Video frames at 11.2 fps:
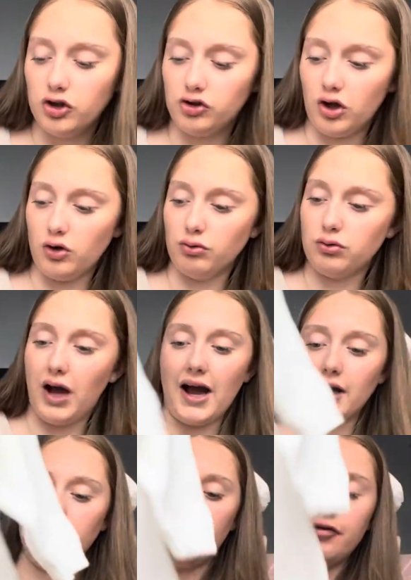do kind
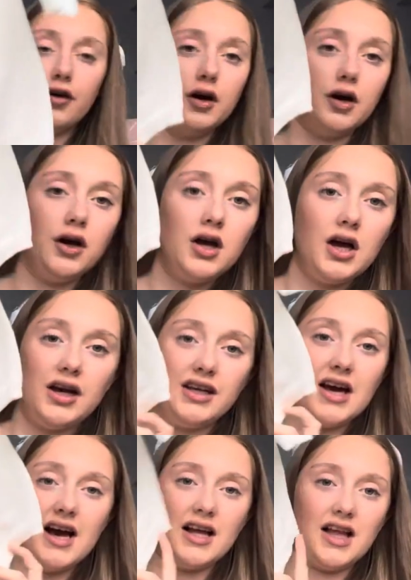of prefer.
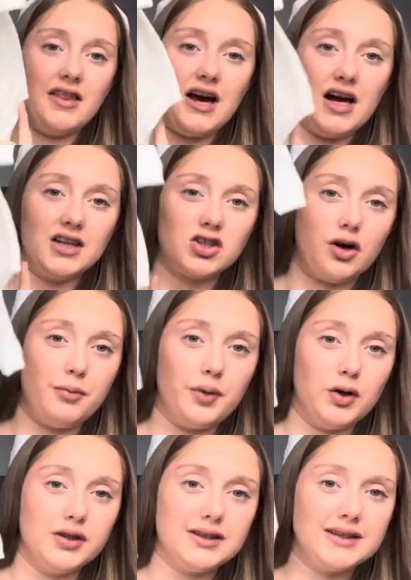Yeah, like that. It's got
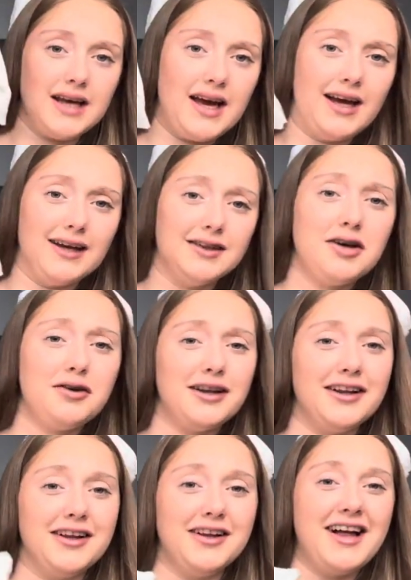buttons in with a
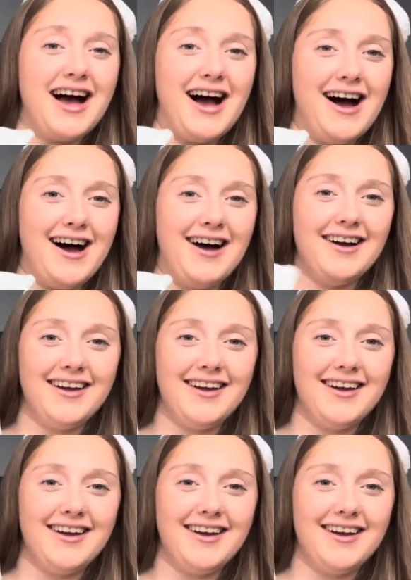little hat.